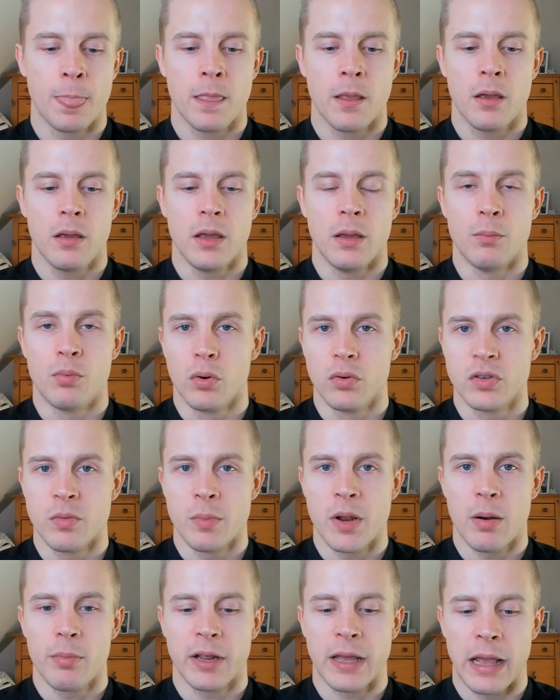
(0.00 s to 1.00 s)
improves your
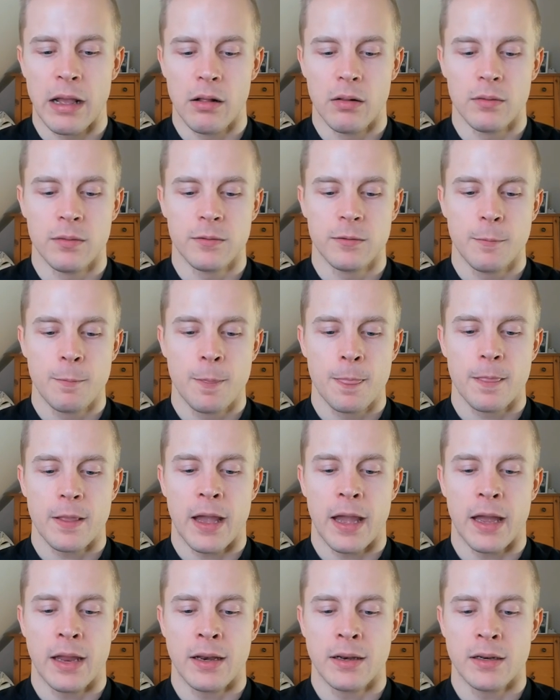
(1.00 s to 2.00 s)
metabolic health,
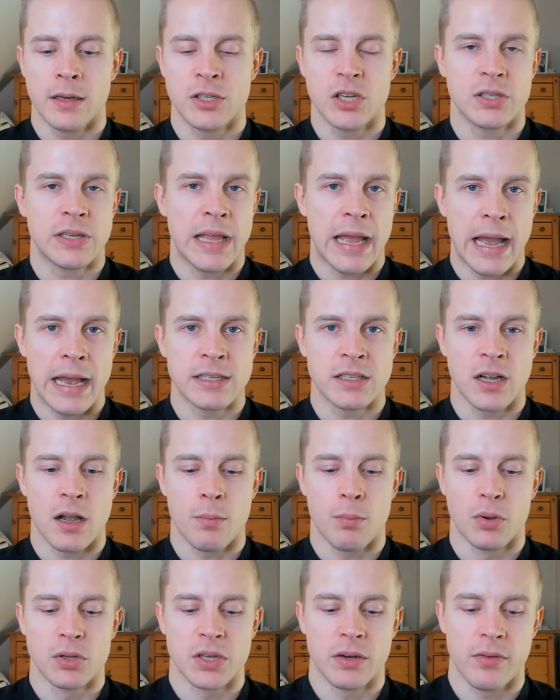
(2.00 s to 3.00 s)
and just has like a
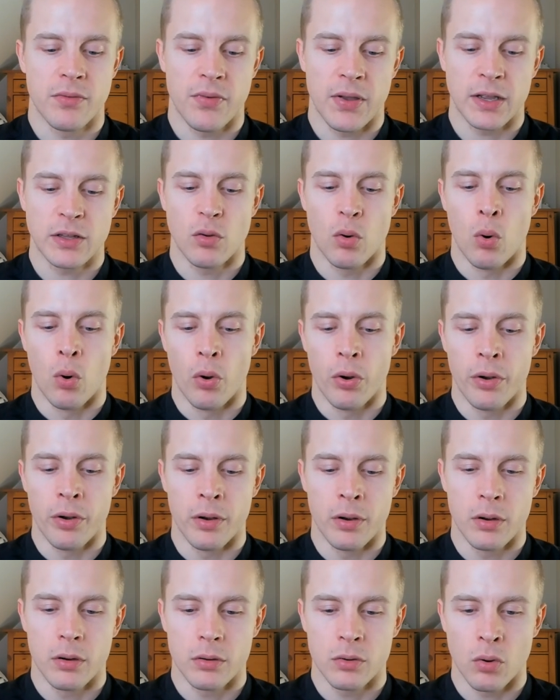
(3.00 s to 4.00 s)
positive effect
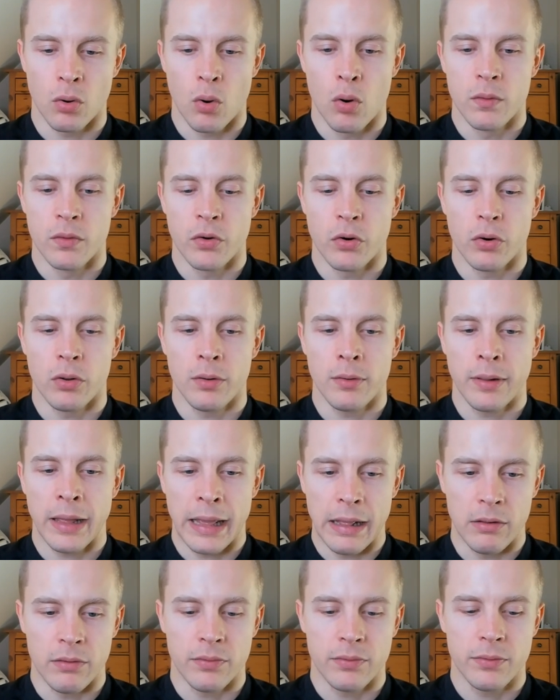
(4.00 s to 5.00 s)
on your overall
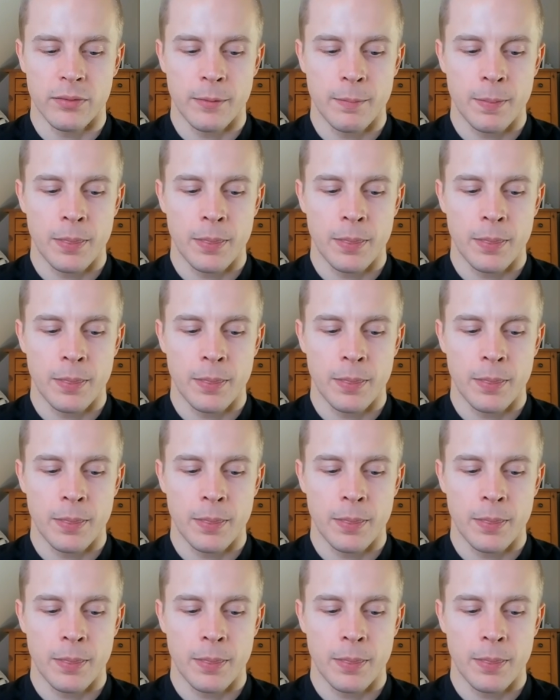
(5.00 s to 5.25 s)
health.